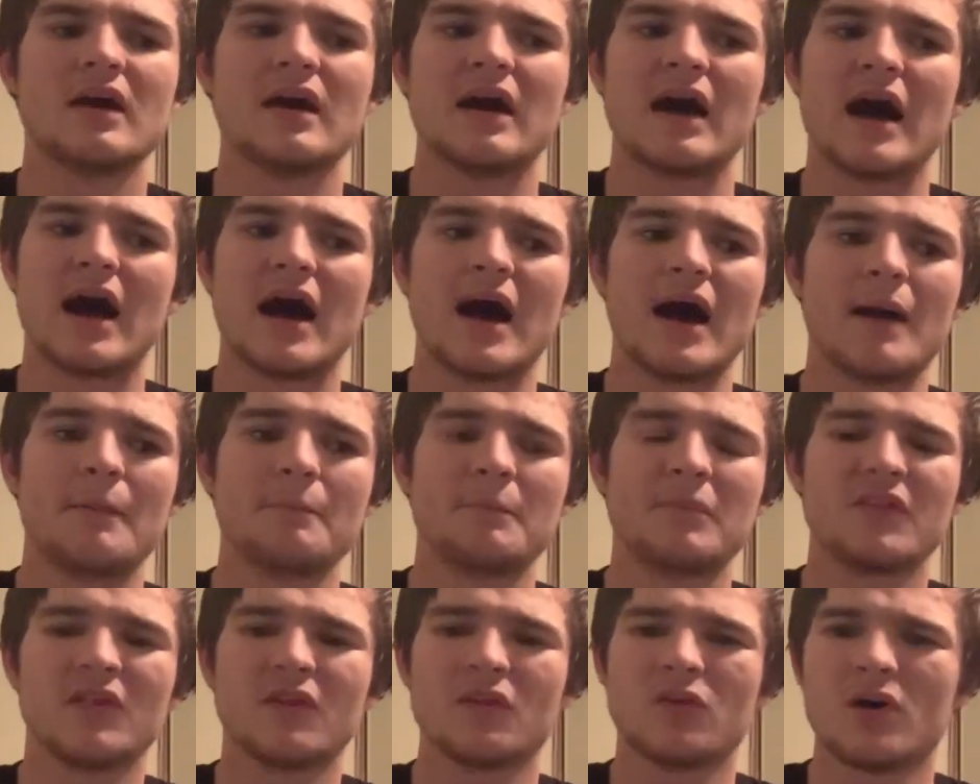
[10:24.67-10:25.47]
But
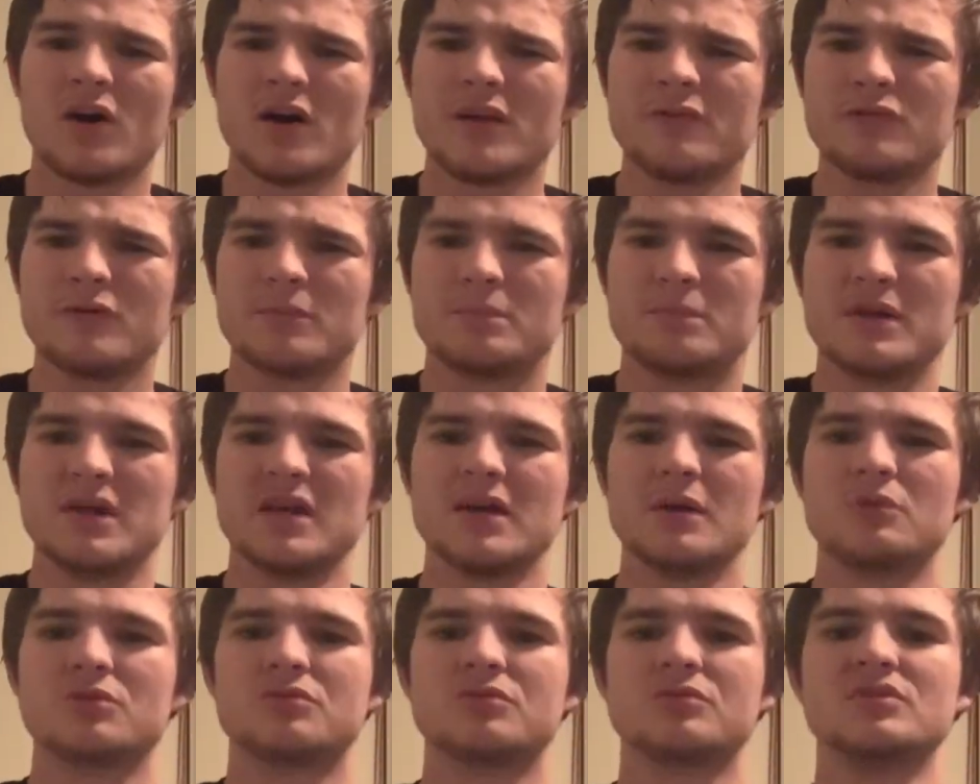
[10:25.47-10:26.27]
the line for
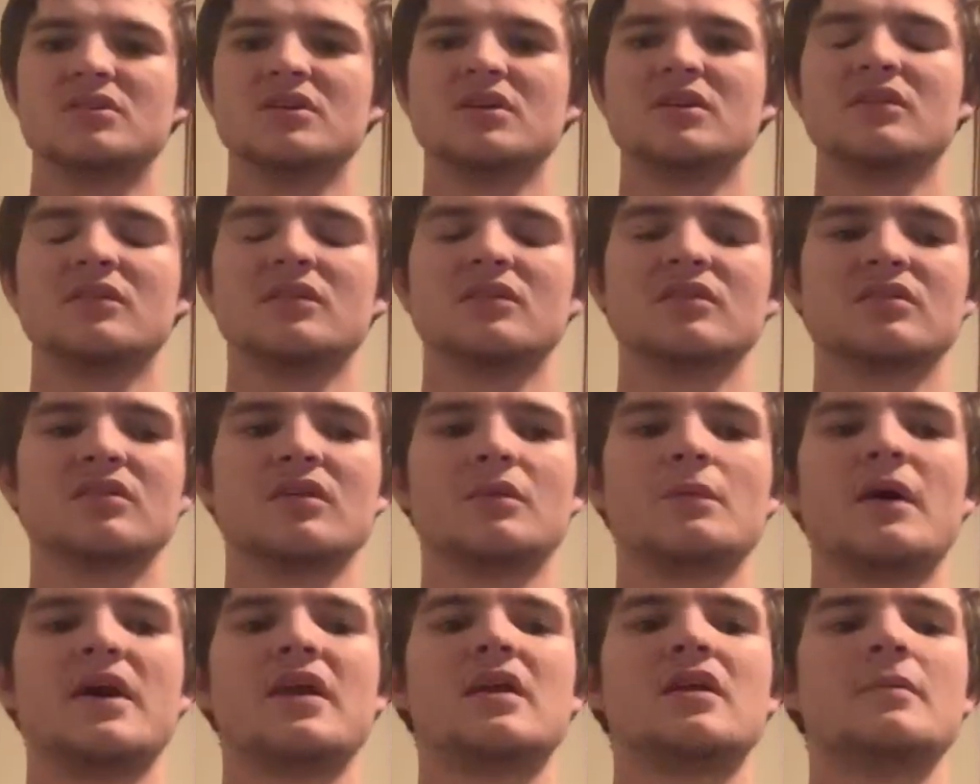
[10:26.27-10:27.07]
beer was ridiculous. I
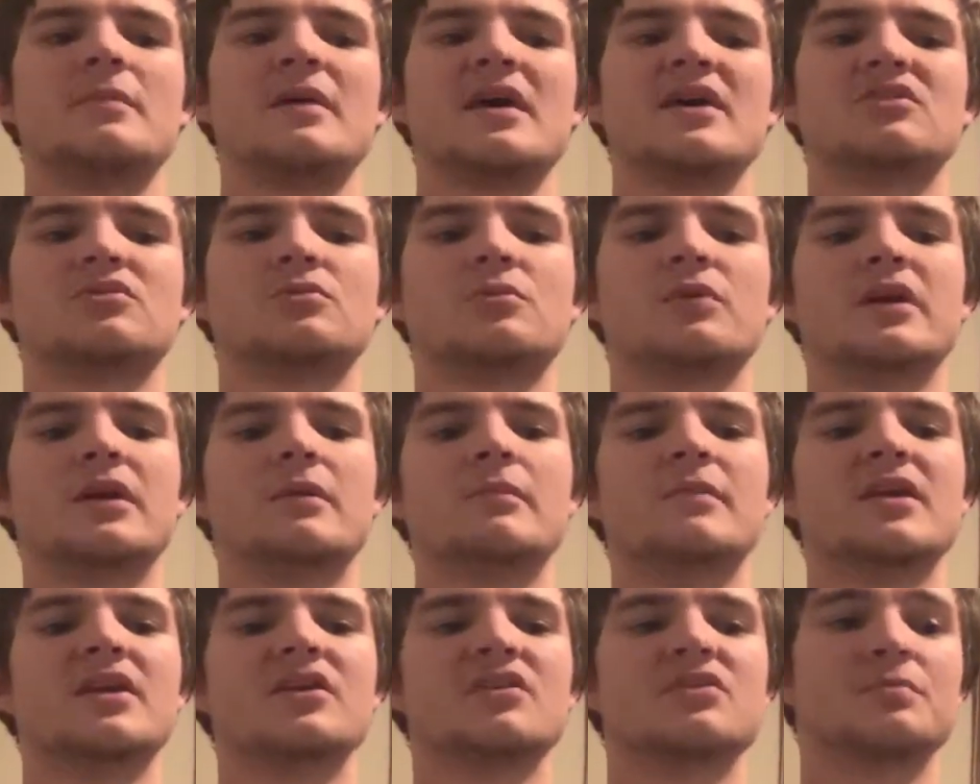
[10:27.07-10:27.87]
waited about 20
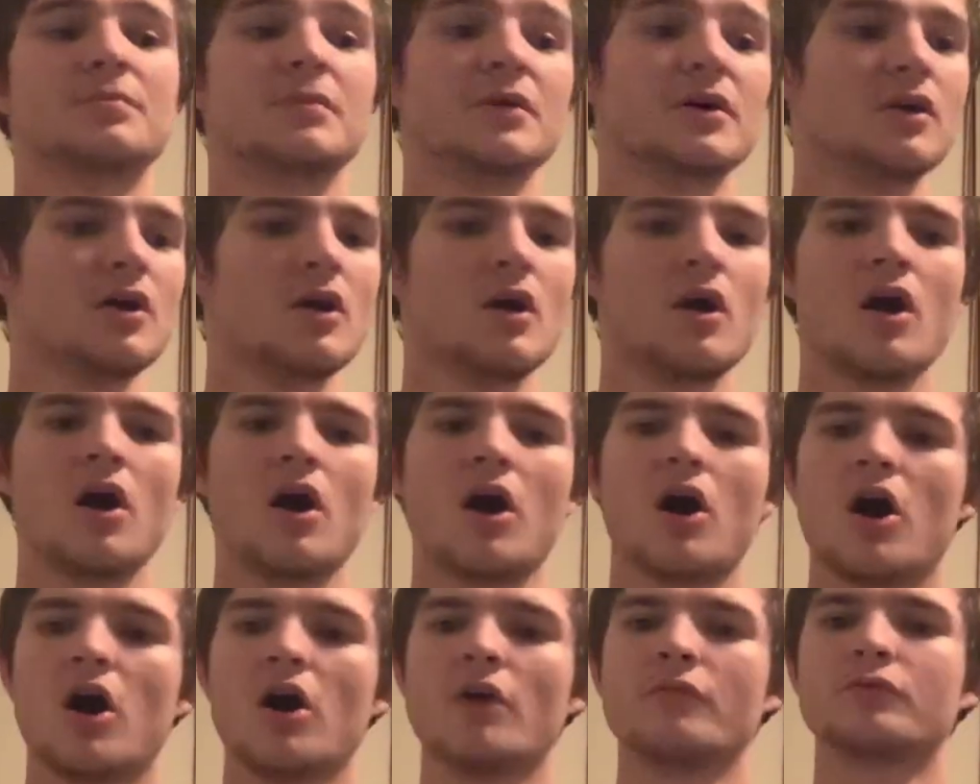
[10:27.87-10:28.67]
minutes, but
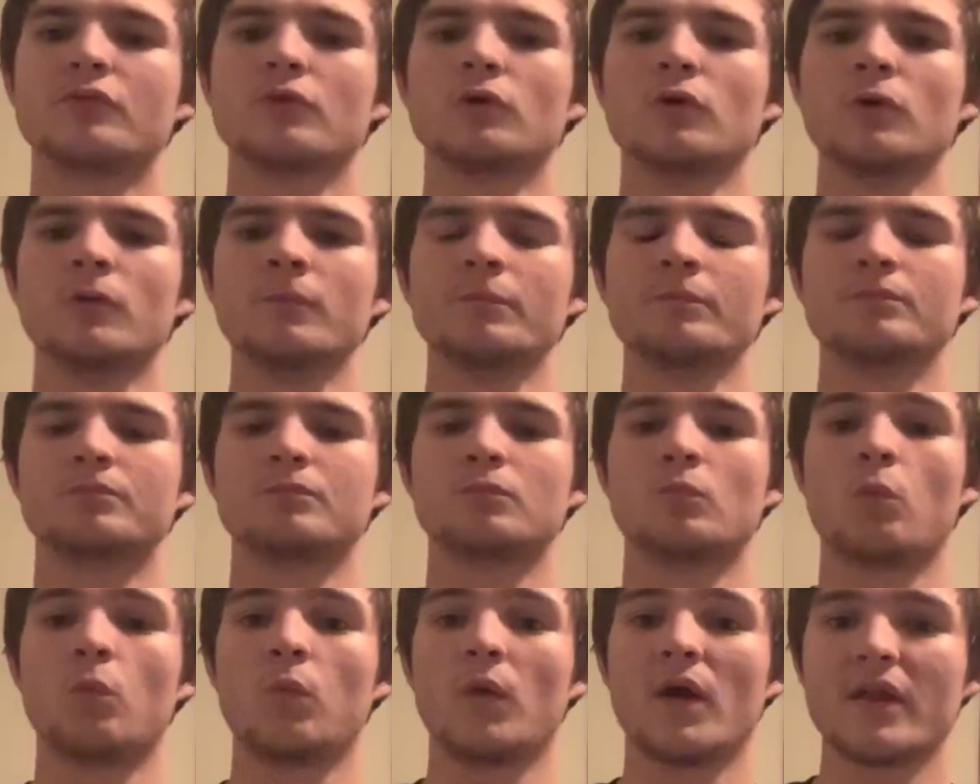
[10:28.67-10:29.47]
overall,
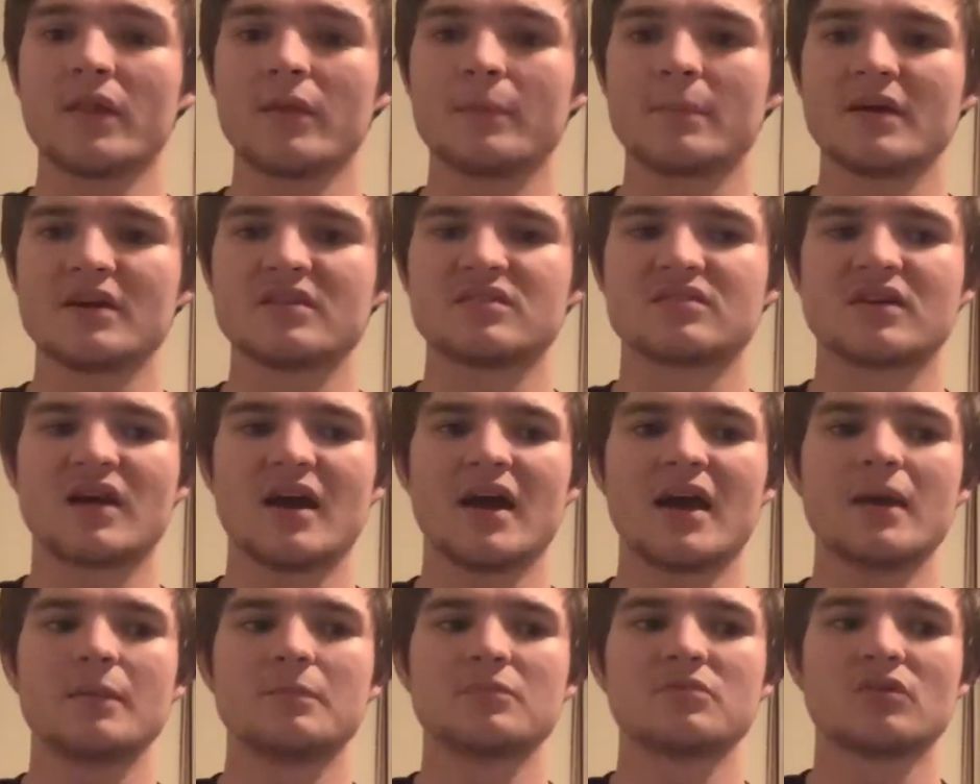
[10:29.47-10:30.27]
one of the best
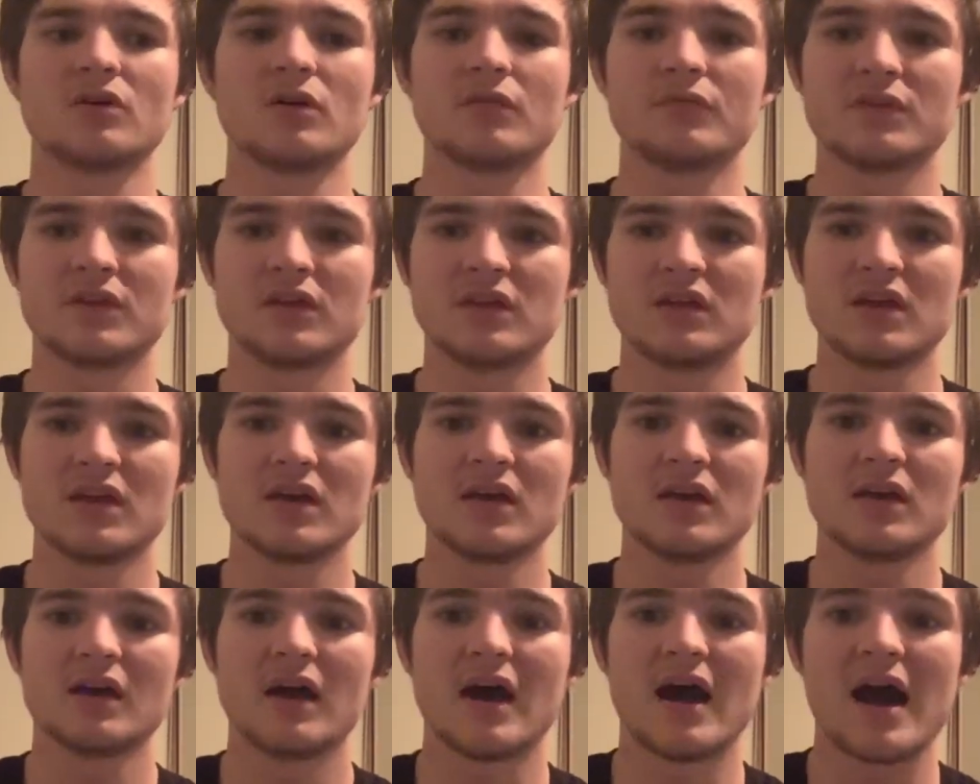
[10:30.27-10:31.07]
games of the
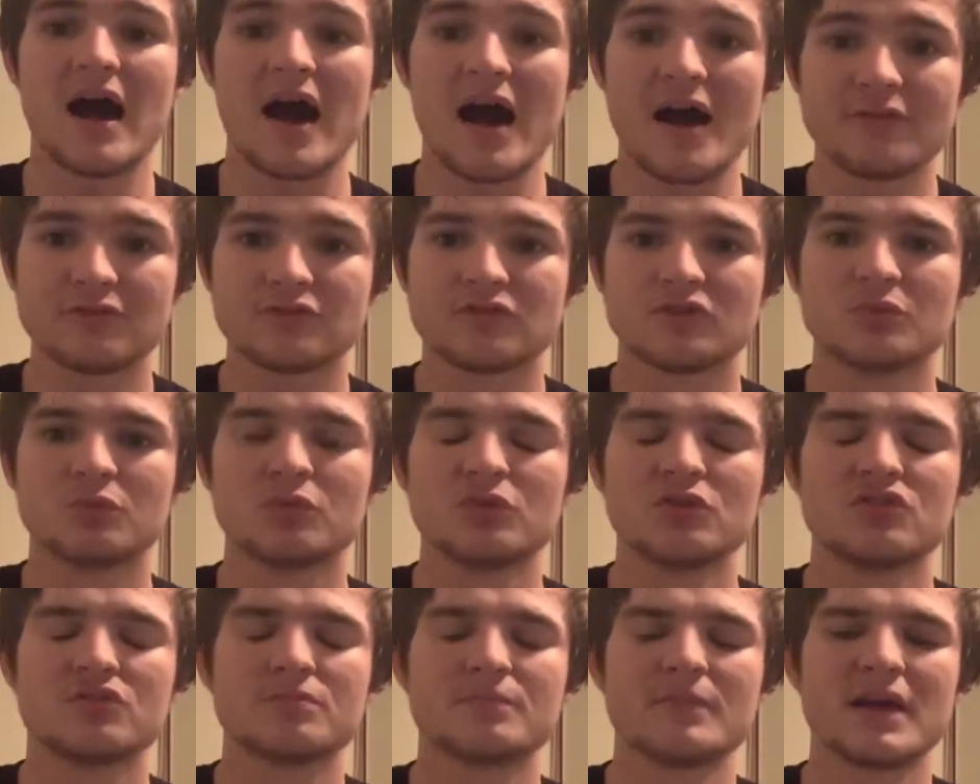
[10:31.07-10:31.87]
year
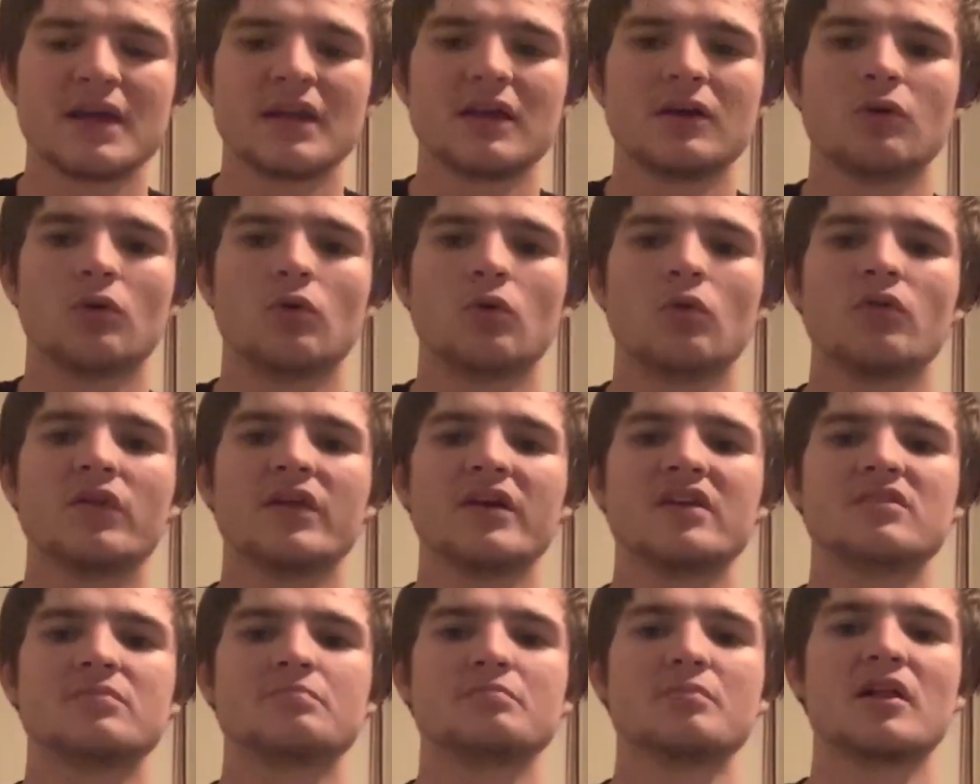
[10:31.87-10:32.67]
afterwards, meeting all
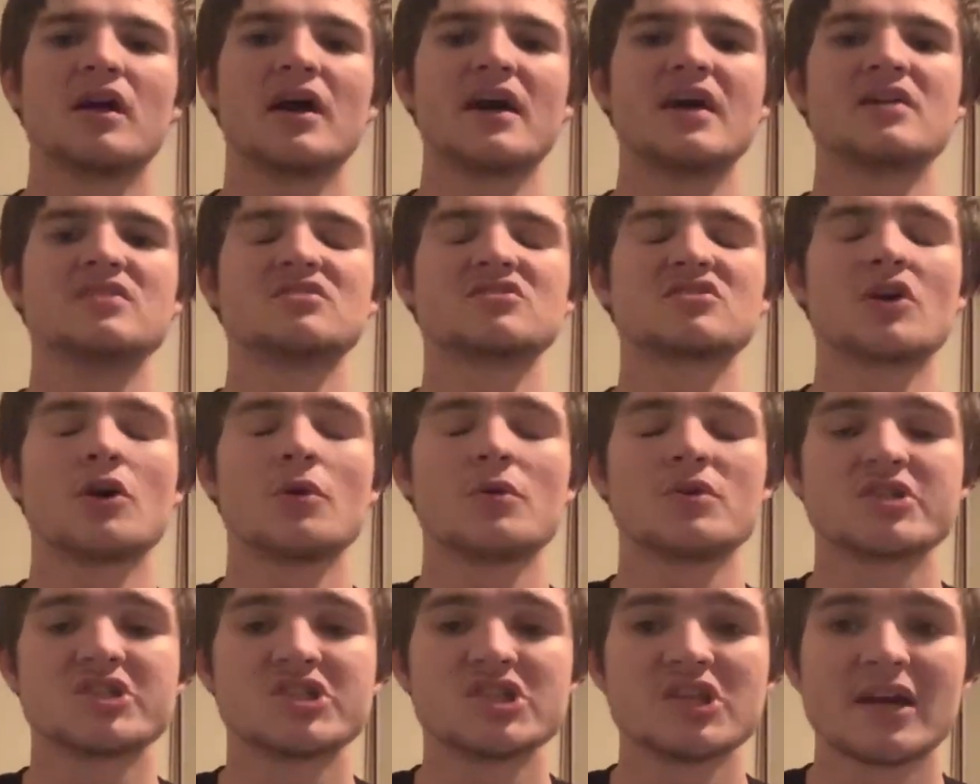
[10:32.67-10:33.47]
these players. Go
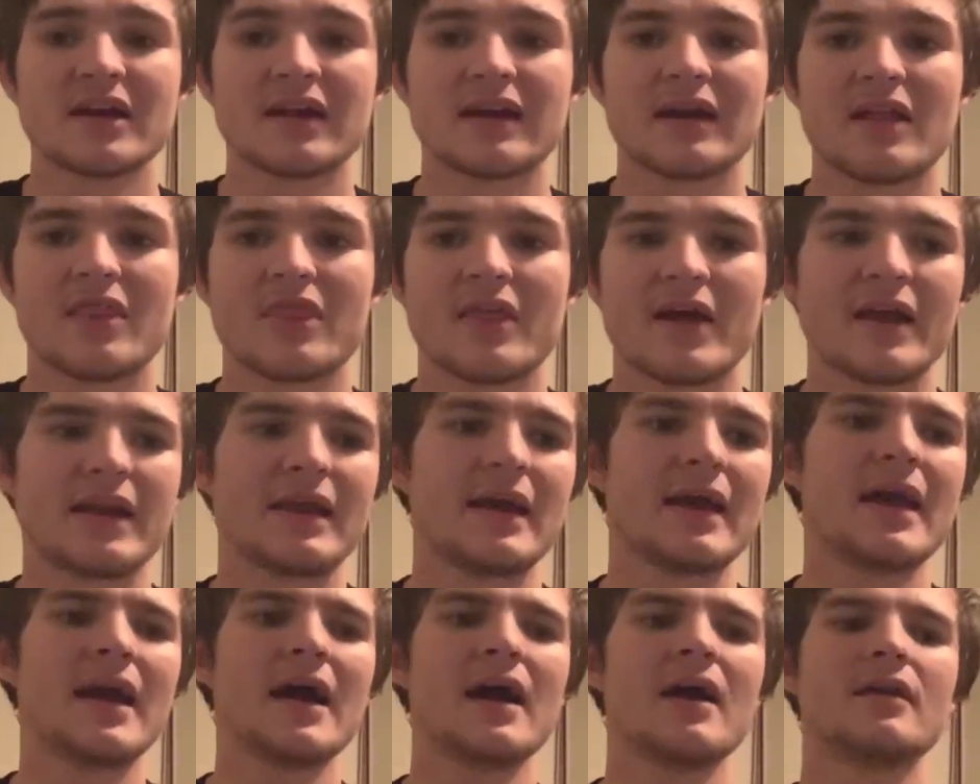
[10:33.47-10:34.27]
and check that
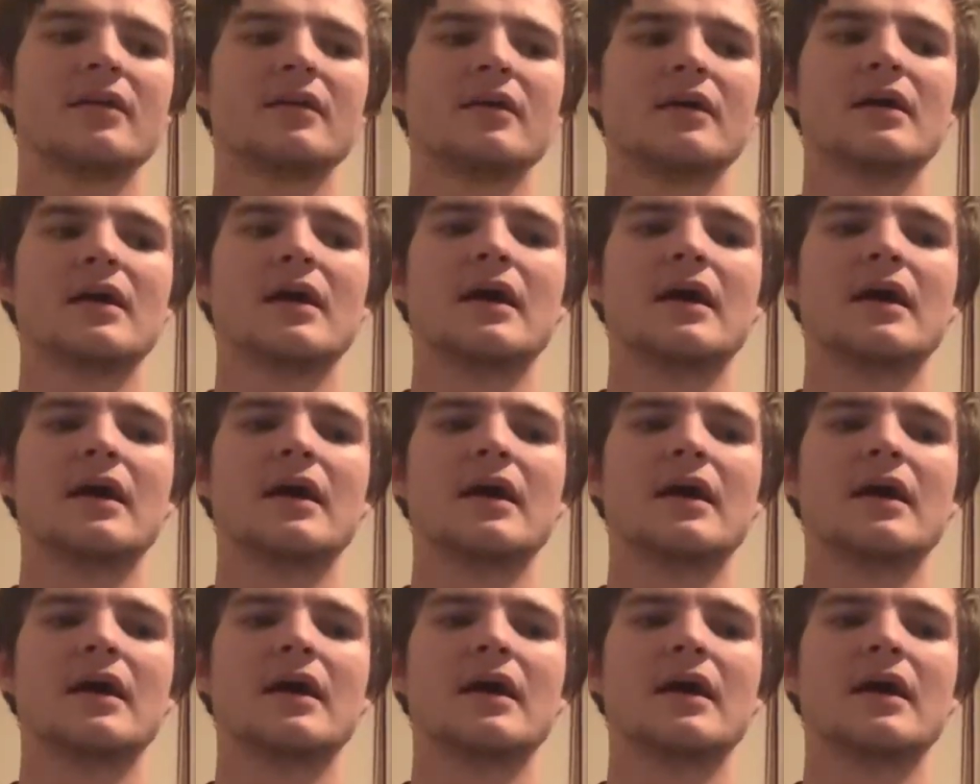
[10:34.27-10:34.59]
out.